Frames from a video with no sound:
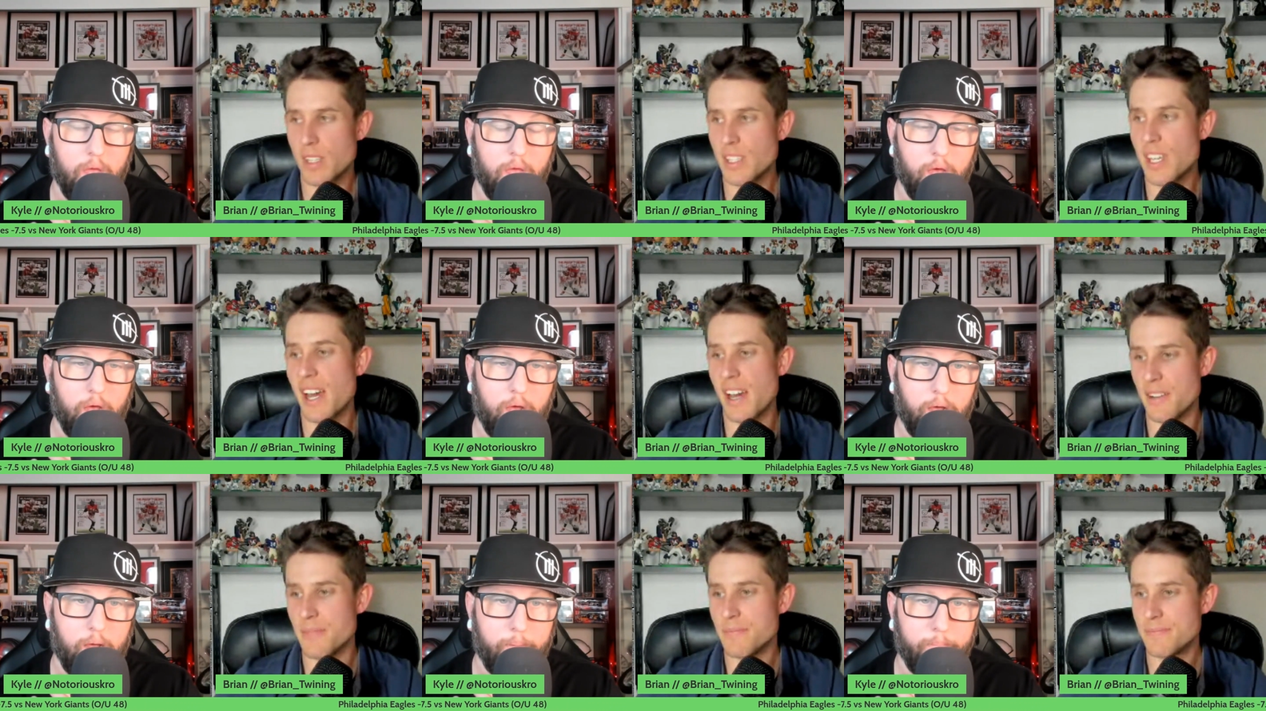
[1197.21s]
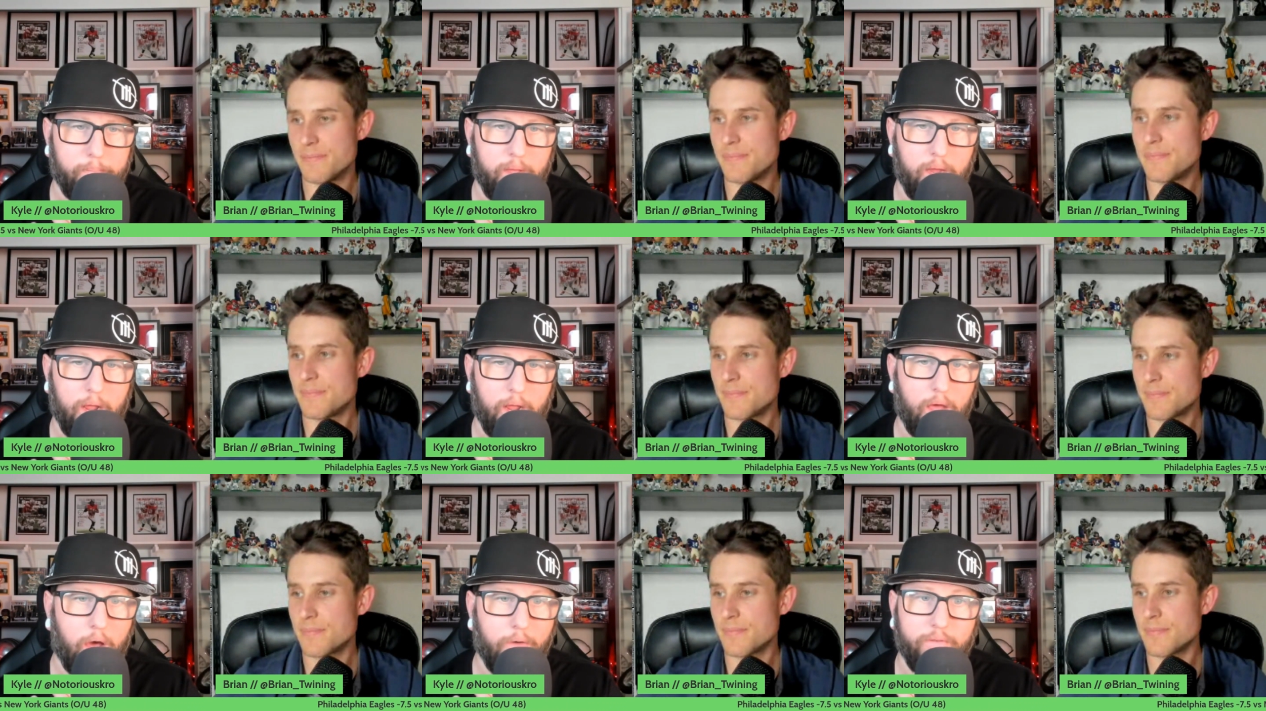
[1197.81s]
Speaker 1: Yeah, um, and
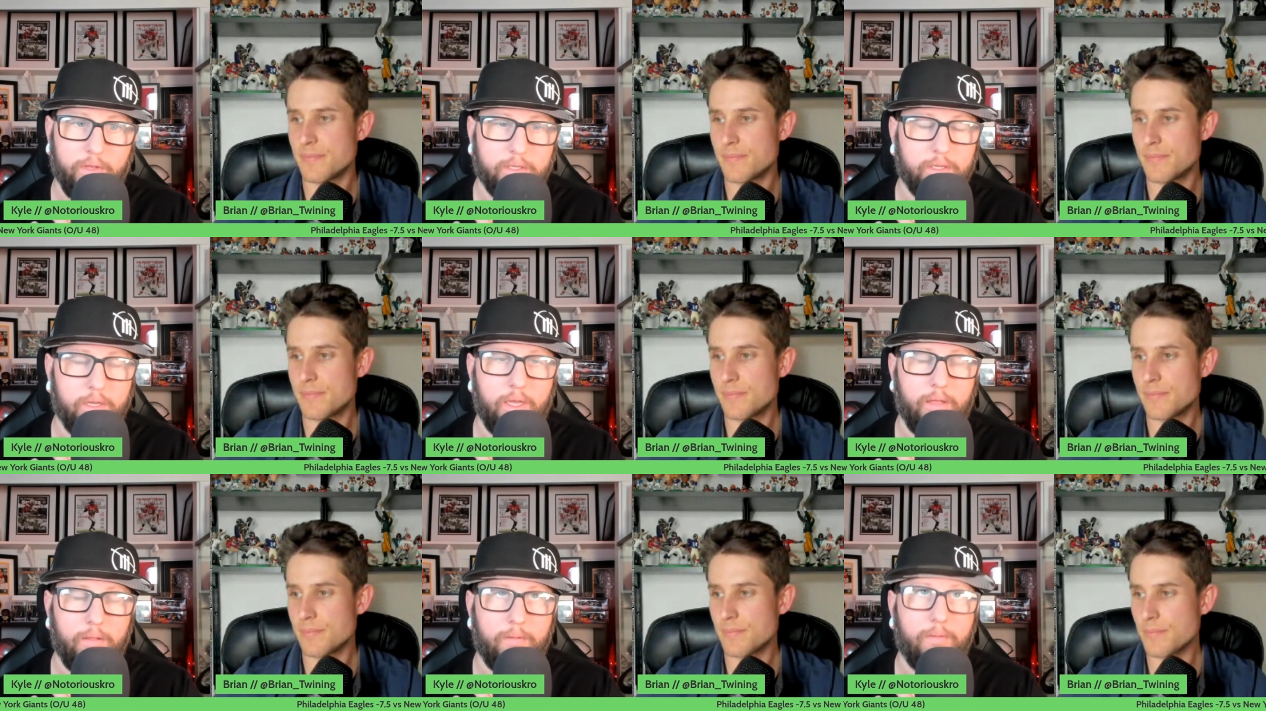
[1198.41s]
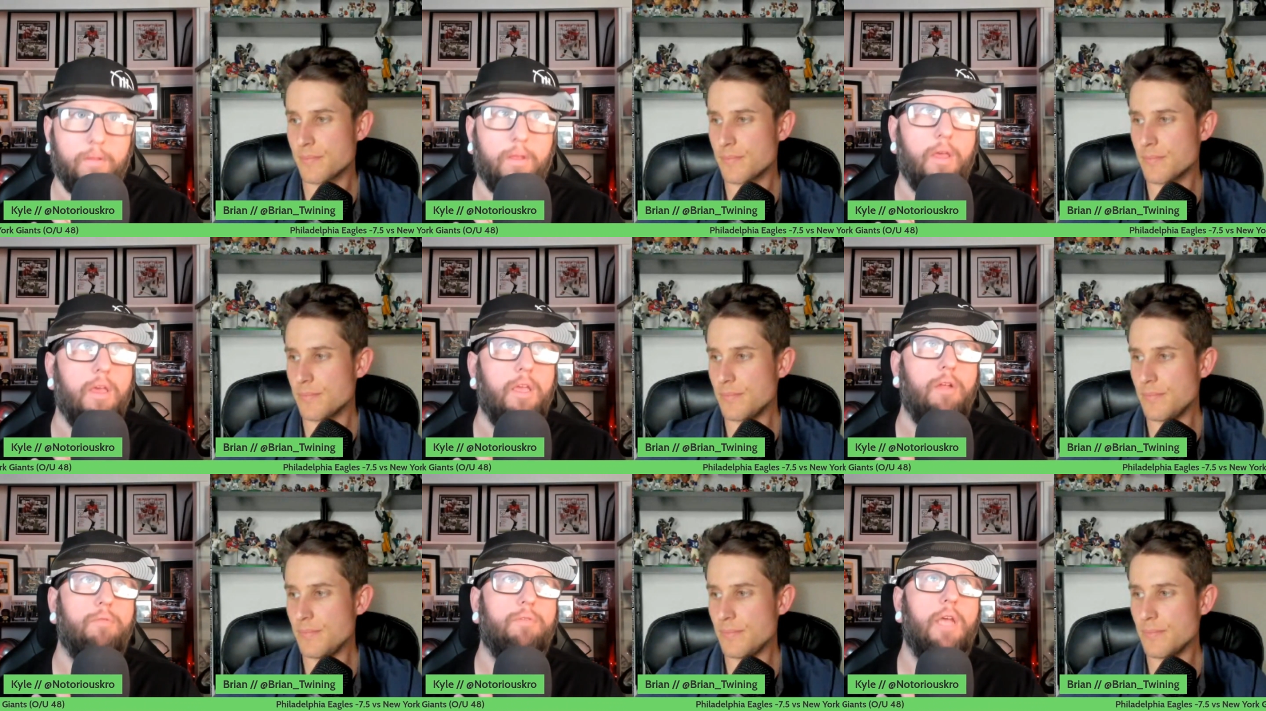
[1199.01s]
I obviously,
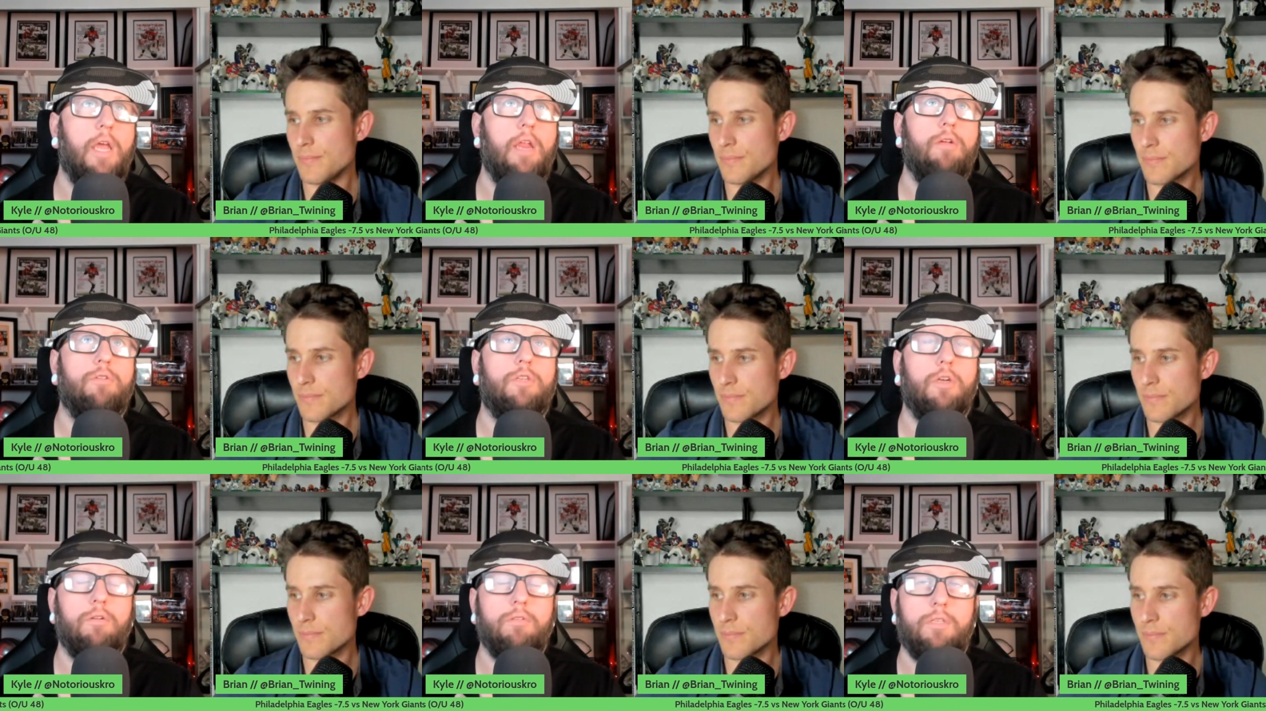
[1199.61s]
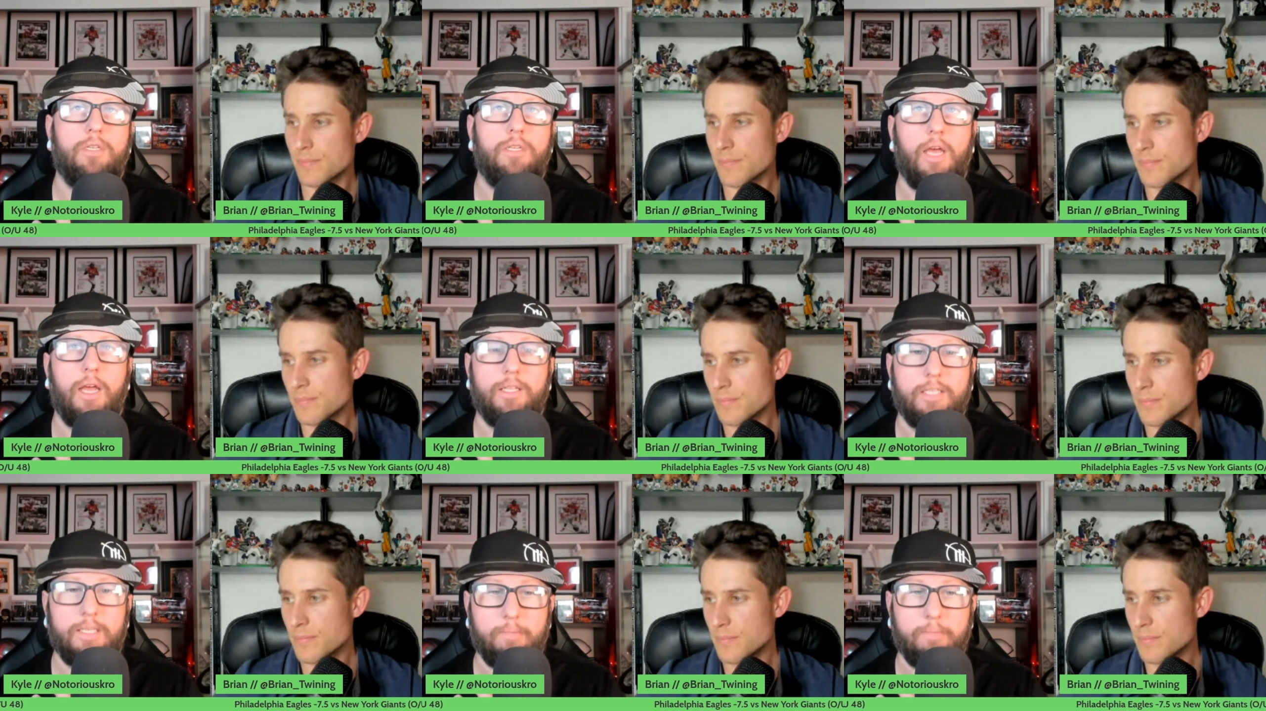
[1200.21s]
you know, Daniel Jones has had some